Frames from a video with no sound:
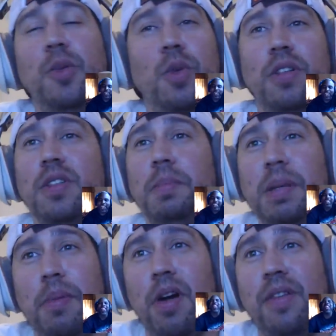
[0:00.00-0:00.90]
He wants to be
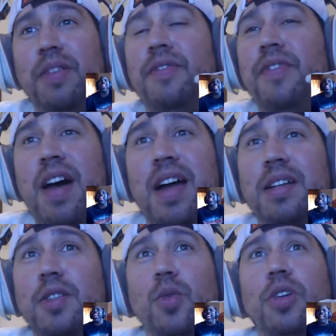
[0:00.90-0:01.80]
part of it.
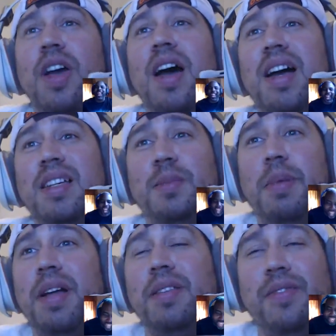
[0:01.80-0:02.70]
Fine, do all your high
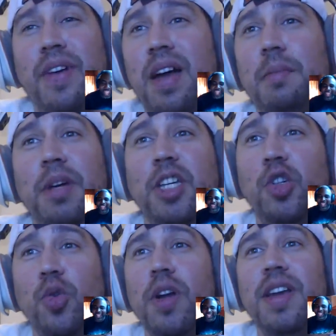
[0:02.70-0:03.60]
spots. Fine, but
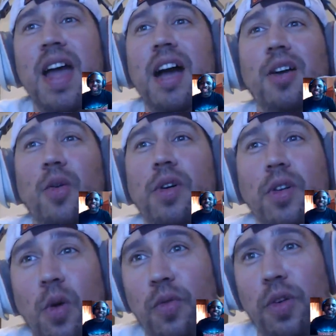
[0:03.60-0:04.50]
you are not going
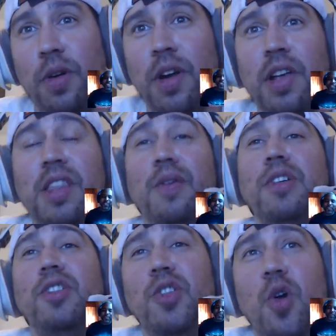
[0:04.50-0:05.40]
over. There
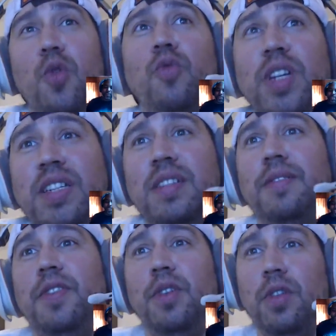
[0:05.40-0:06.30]
is no reason
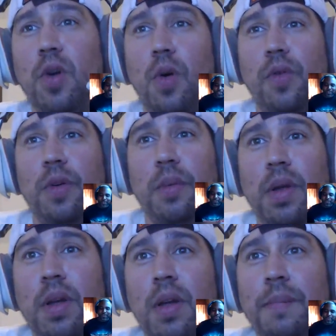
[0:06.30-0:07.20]
for you to go over.
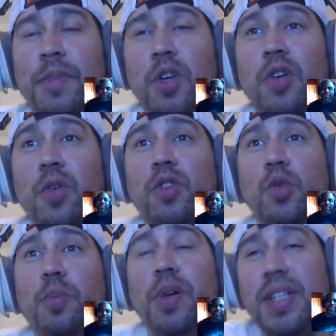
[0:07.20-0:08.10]
You're going
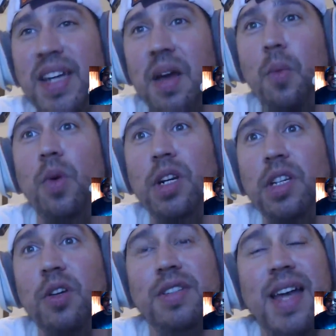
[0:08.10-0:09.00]
to put down one of
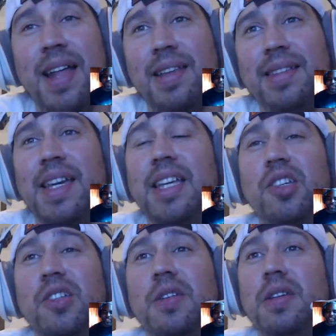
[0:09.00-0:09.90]
your talents? It
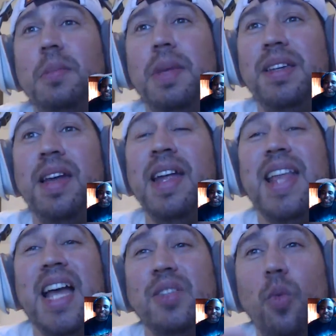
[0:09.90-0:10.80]
just doesn't make sense.
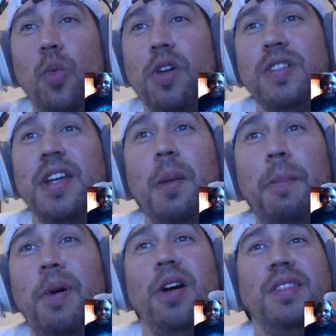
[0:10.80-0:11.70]
That's worse than a
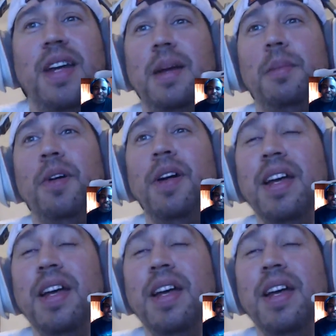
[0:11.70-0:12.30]
part-timer.